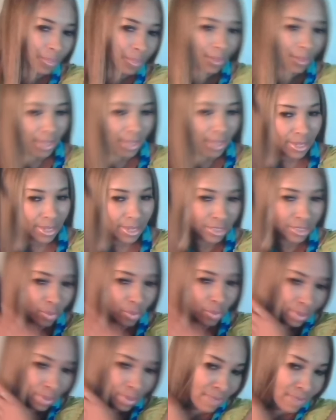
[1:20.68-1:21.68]
and it's in
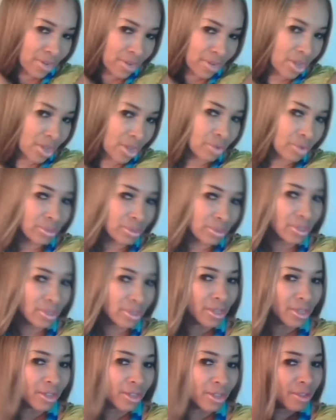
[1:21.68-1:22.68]
one of my videos.
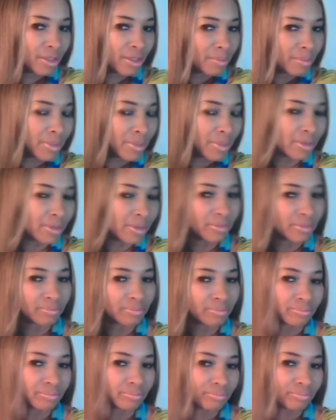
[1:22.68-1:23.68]

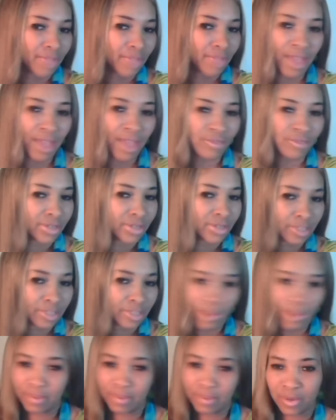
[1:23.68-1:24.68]
I haven't
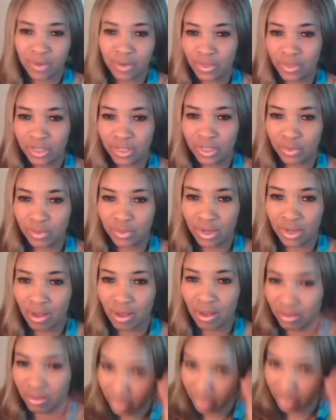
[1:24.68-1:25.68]
experimented with this one at
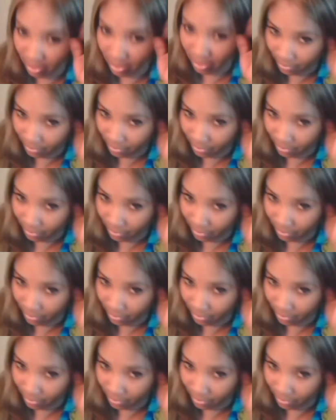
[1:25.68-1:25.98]
all, so